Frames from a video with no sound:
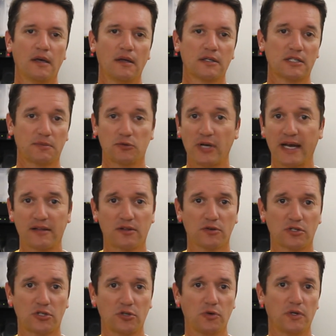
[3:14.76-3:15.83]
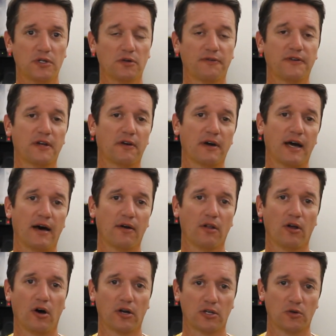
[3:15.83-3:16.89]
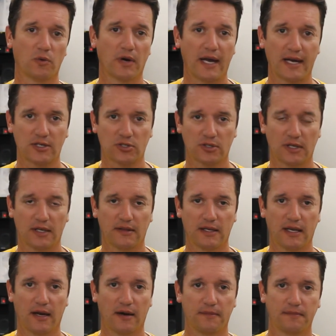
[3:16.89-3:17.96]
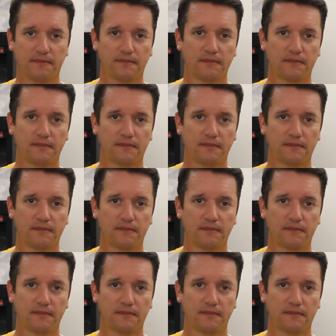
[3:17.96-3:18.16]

Subtract those two and you'll figure out how long you were actually in the air.